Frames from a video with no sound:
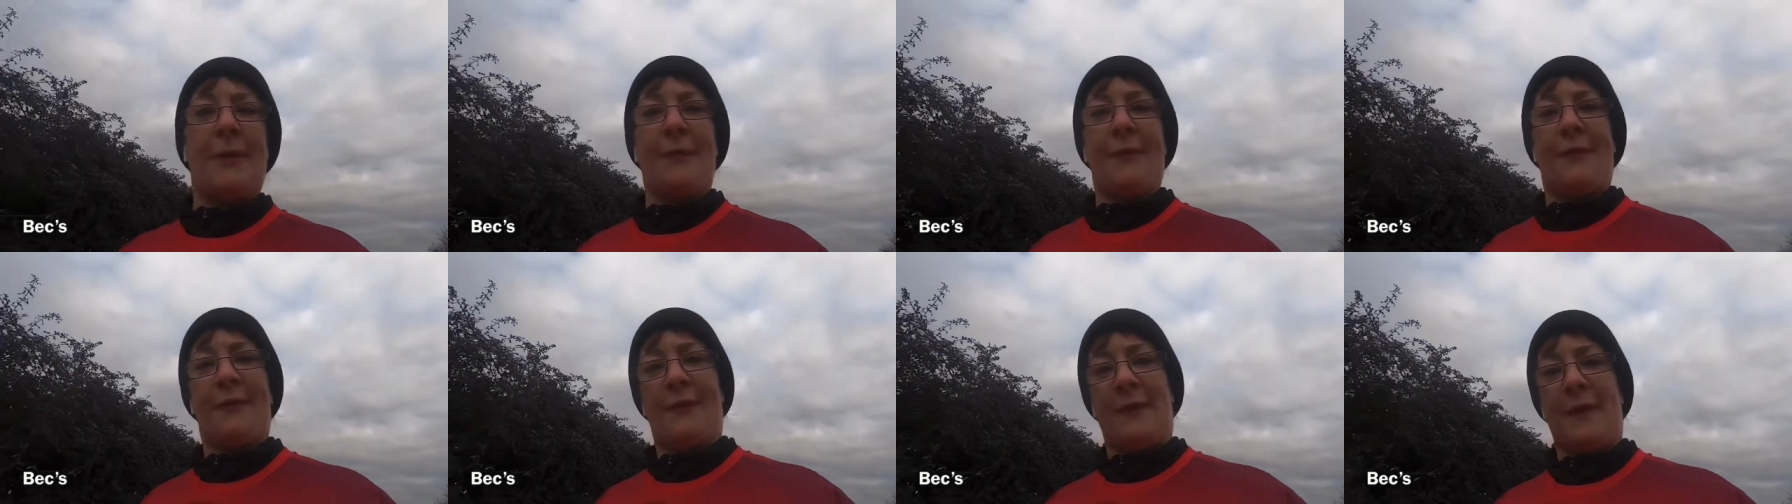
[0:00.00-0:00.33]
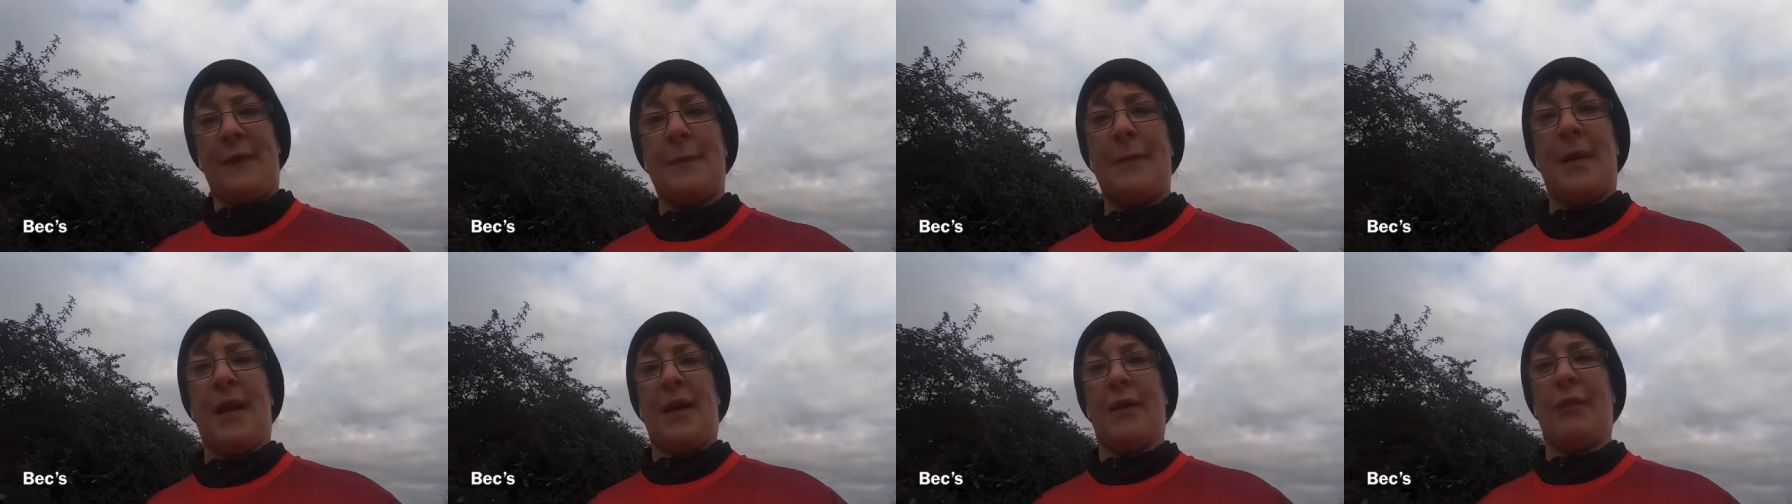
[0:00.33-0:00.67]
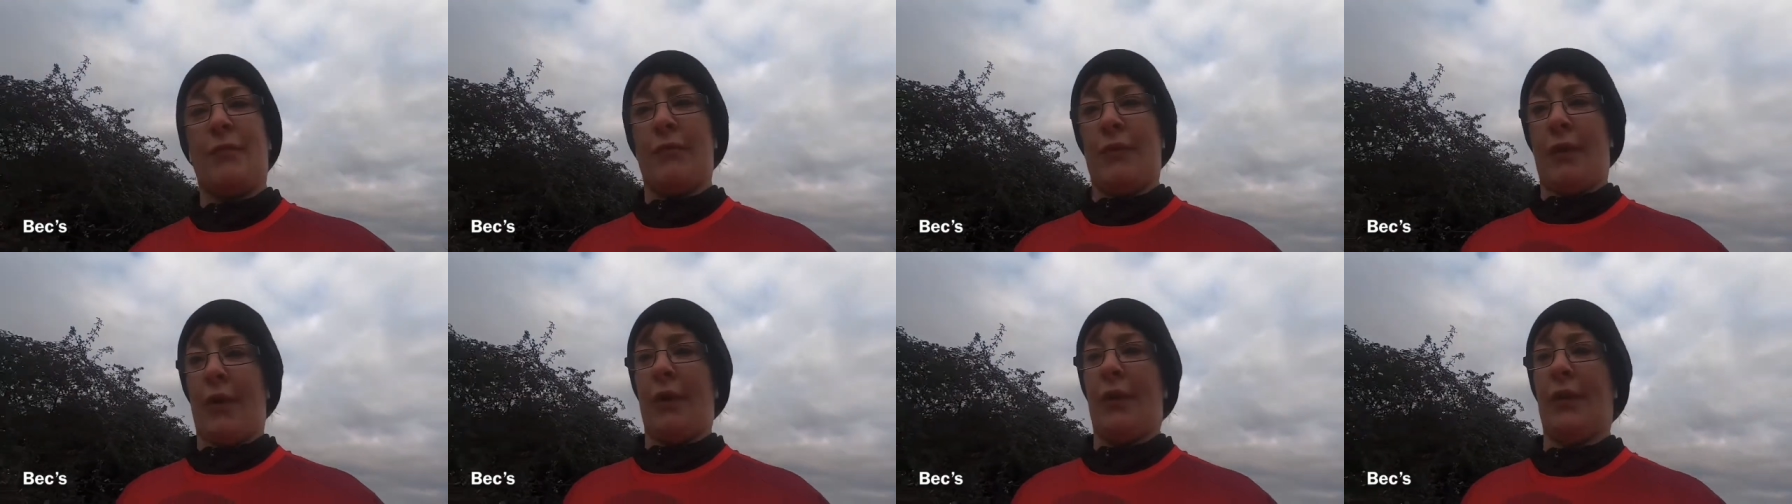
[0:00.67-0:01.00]
female
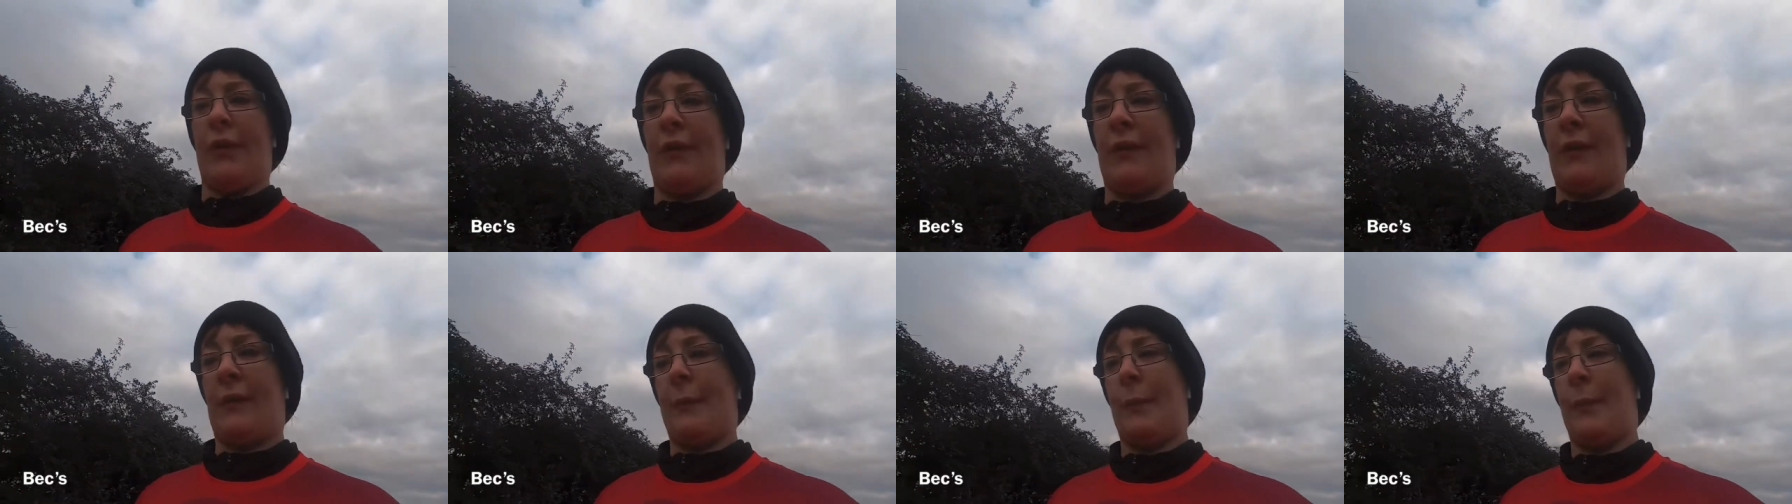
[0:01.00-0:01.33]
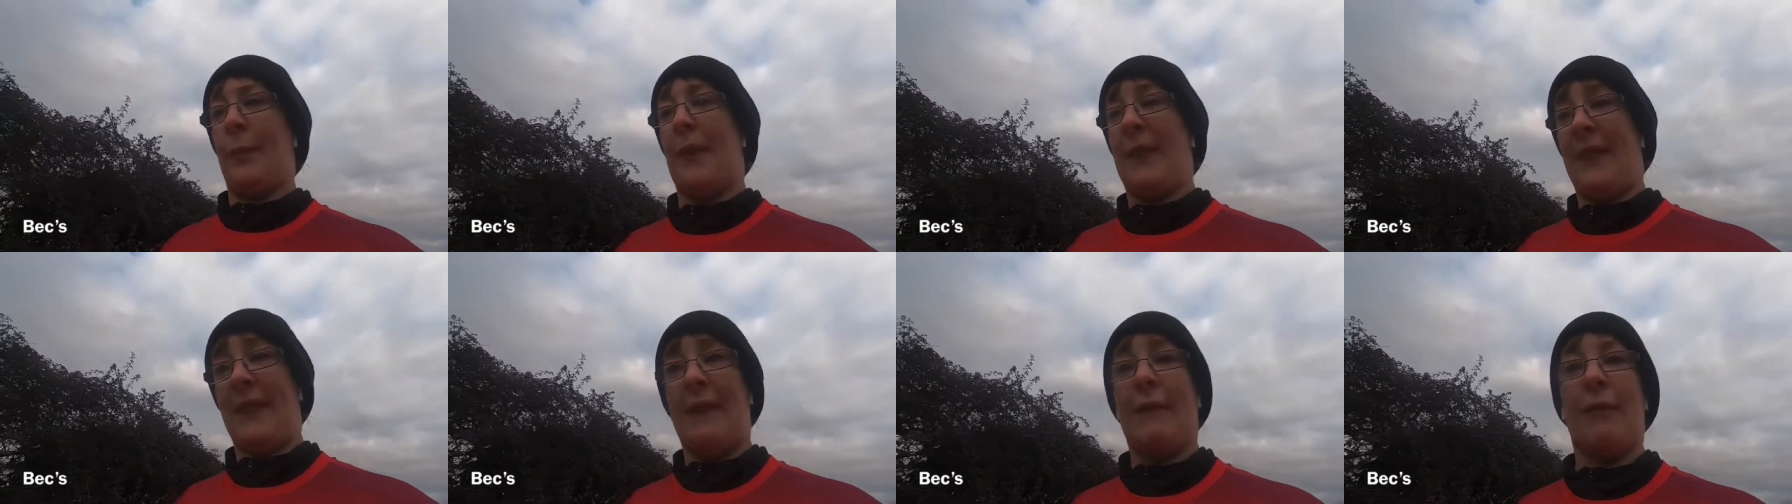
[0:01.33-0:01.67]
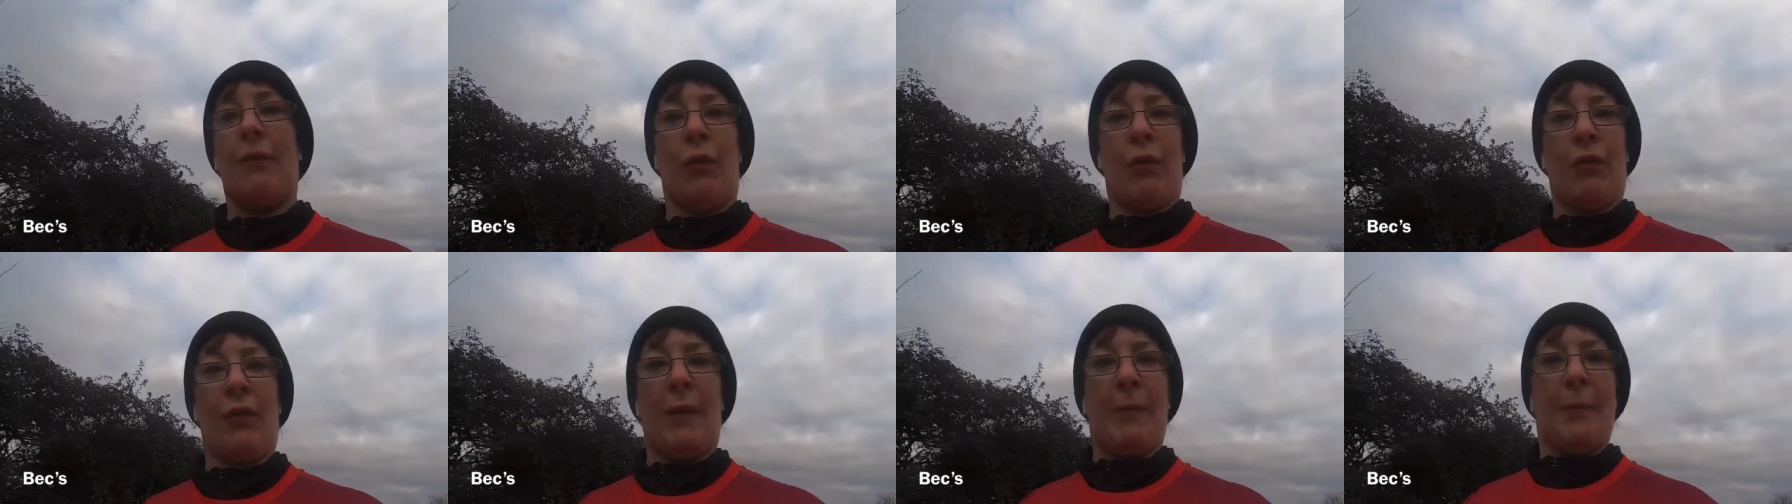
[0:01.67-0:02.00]
runners when they're
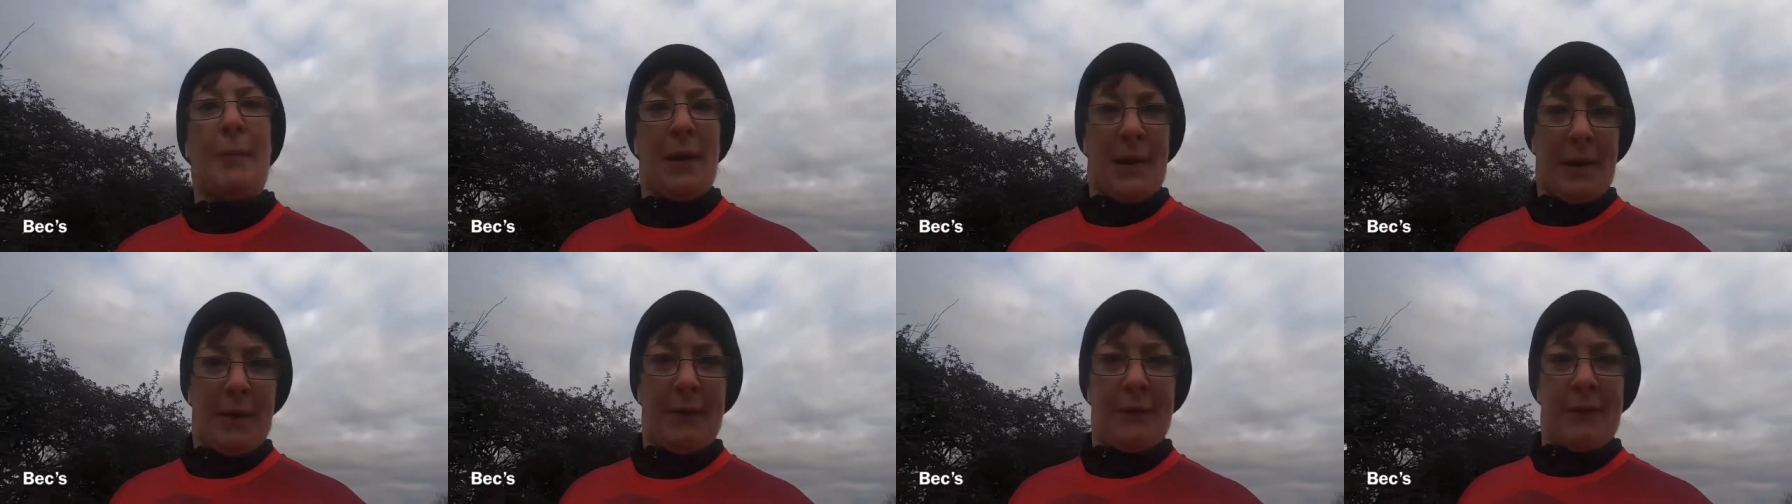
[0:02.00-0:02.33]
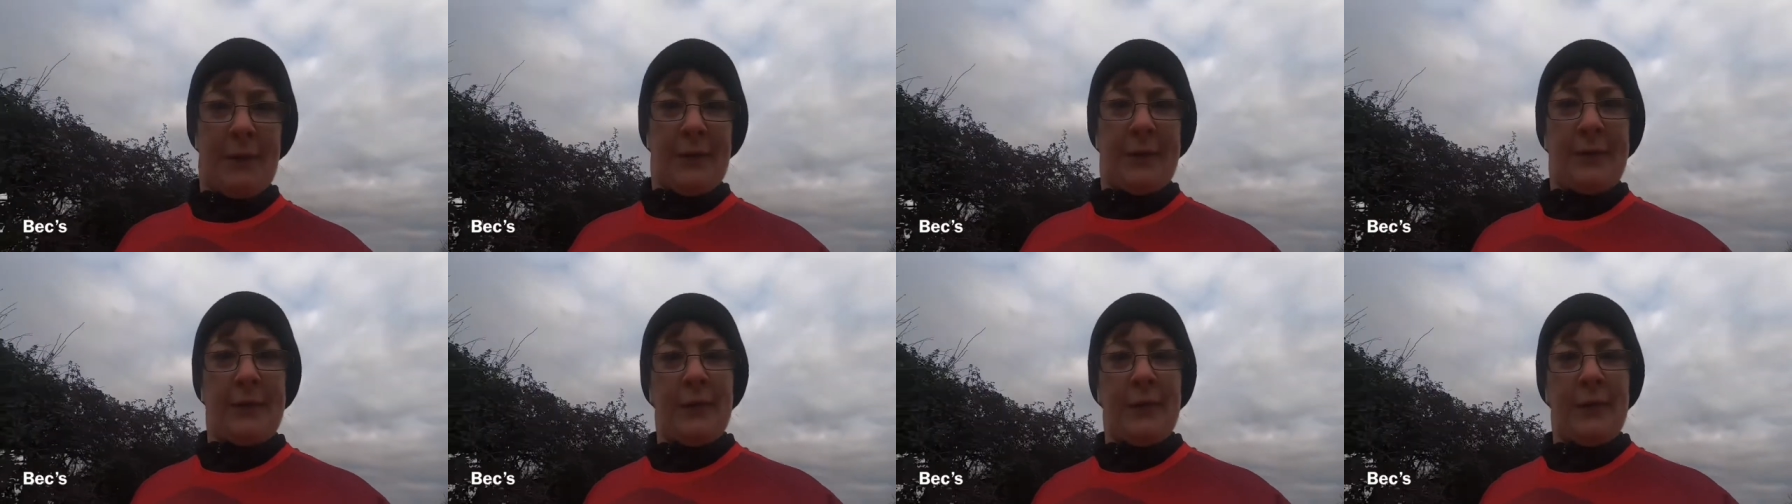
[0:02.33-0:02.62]
on their period.